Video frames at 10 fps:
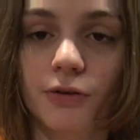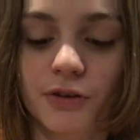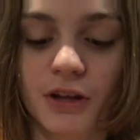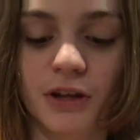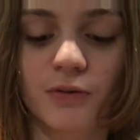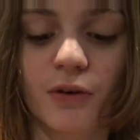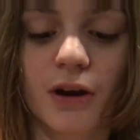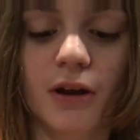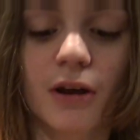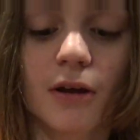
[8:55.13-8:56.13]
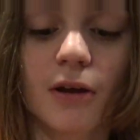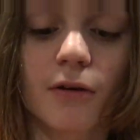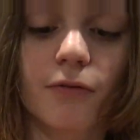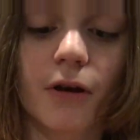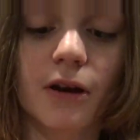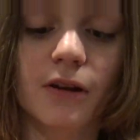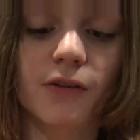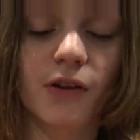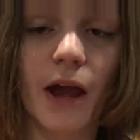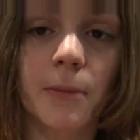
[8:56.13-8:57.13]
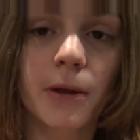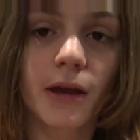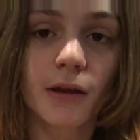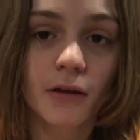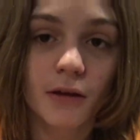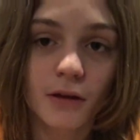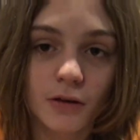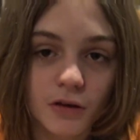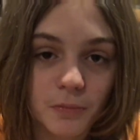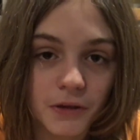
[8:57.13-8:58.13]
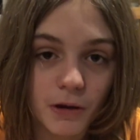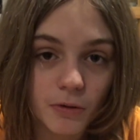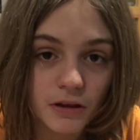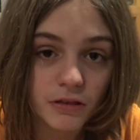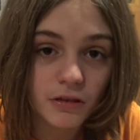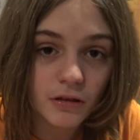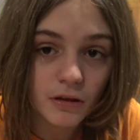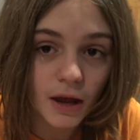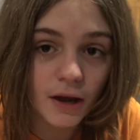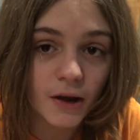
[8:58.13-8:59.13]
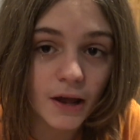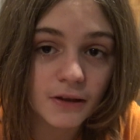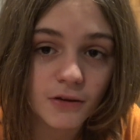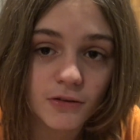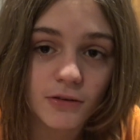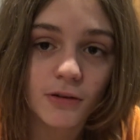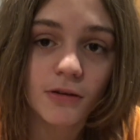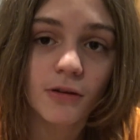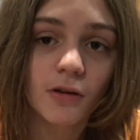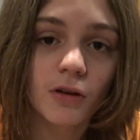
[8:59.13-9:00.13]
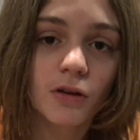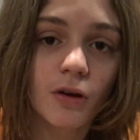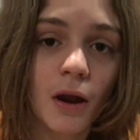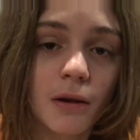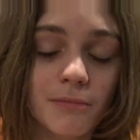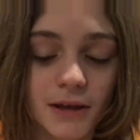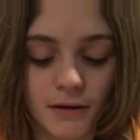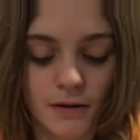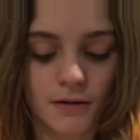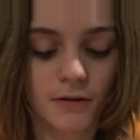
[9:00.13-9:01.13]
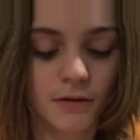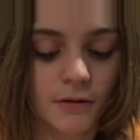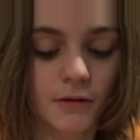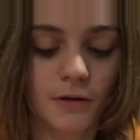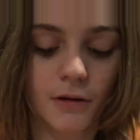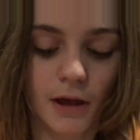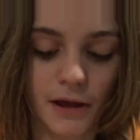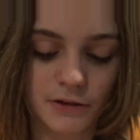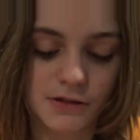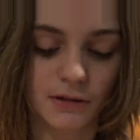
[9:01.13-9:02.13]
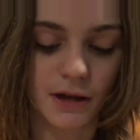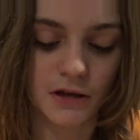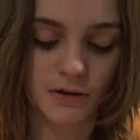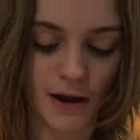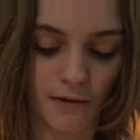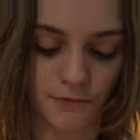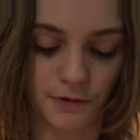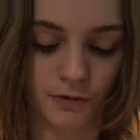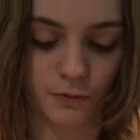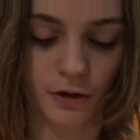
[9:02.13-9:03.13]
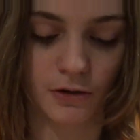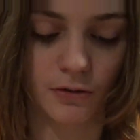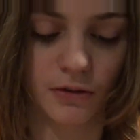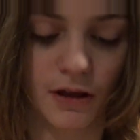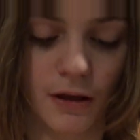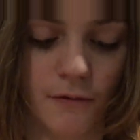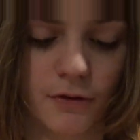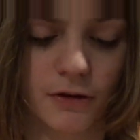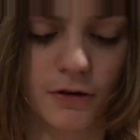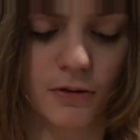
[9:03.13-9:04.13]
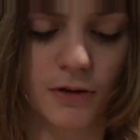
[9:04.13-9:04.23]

see it's very fun and slimy to play with and nice. You know what I mean? And so then you have this fun new thing for the new